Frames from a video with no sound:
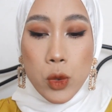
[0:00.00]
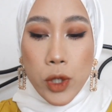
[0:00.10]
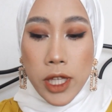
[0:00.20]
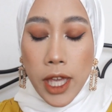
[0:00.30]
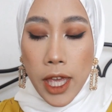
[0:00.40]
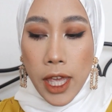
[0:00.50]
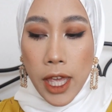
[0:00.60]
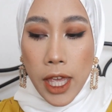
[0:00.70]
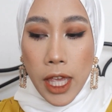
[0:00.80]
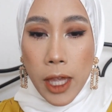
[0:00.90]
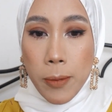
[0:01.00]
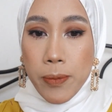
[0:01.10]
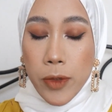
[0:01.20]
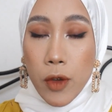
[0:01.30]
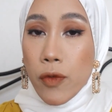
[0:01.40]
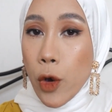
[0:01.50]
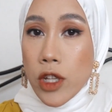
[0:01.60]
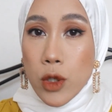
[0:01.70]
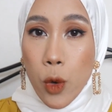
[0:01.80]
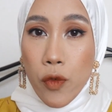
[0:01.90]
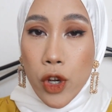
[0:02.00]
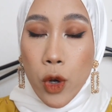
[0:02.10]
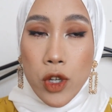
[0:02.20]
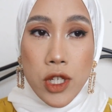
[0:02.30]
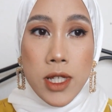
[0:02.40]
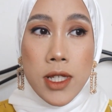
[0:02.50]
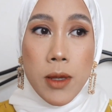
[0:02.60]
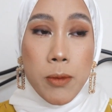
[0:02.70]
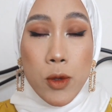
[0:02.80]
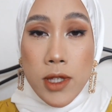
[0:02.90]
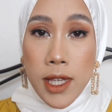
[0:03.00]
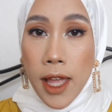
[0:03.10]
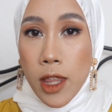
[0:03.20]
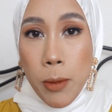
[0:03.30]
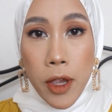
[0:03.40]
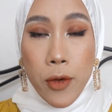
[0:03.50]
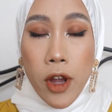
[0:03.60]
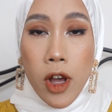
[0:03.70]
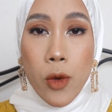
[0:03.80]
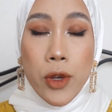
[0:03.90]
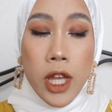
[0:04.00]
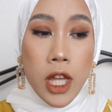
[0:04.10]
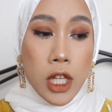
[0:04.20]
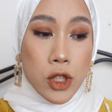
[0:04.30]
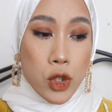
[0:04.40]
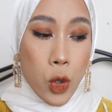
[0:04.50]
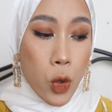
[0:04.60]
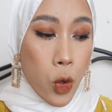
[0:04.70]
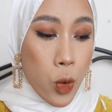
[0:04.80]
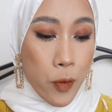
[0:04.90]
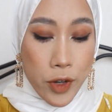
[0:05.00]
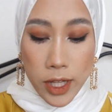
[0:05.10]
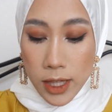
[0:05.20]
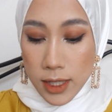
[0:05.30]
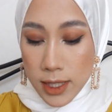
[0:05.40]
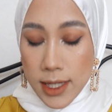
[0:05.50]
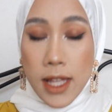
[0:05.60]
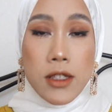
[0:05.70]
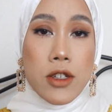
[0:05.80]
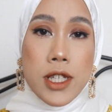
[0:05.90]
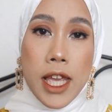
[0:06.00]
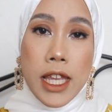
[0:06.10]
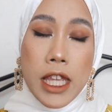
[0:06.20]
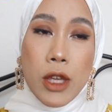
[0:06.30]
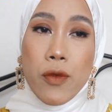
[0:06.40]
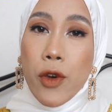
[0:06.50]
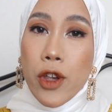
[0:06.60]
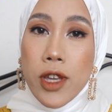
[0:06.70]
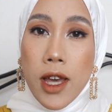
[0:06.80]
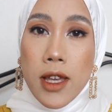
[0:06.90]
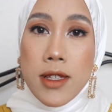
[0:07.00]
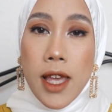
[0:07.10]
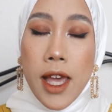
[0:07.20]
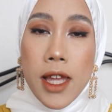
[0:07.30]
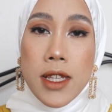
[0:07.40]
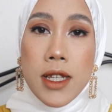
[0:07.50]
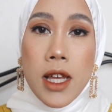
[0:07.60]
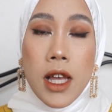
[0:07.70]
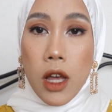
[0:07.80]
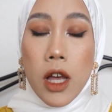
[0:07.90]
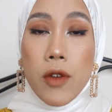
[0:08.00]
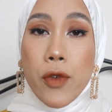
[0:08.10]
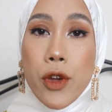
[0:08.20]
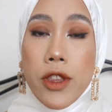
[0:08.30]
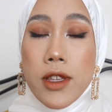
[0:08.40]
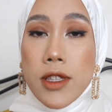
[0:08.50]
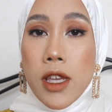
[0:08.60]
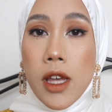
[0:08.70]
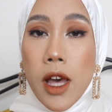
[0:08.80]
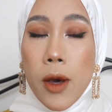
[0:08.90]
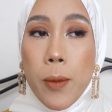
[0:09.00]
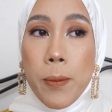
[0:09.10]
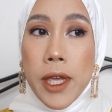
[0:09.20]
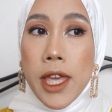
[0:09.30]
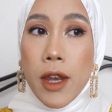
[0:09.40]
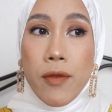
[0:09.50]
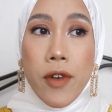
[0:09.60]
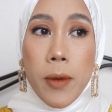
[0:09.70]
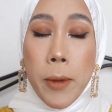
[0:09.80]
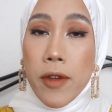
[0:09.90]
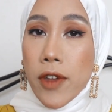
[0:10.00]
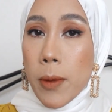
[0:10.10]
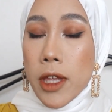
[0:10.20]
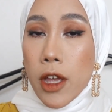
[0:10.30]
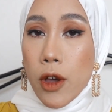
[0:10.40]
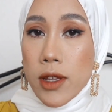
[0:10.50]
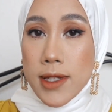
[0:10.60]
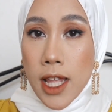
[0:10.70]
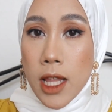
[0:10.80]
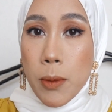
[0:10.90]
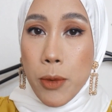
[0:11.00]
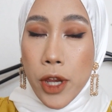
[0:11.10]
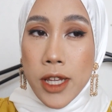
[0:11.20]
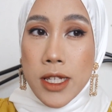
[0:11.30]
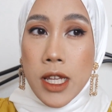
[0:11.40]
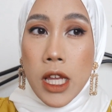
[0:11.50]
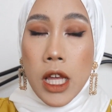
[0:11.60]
doing a voiceover or just music at the background. So hopefully this is entertaining for you guys. And for this year, me and my family are gonna celebrate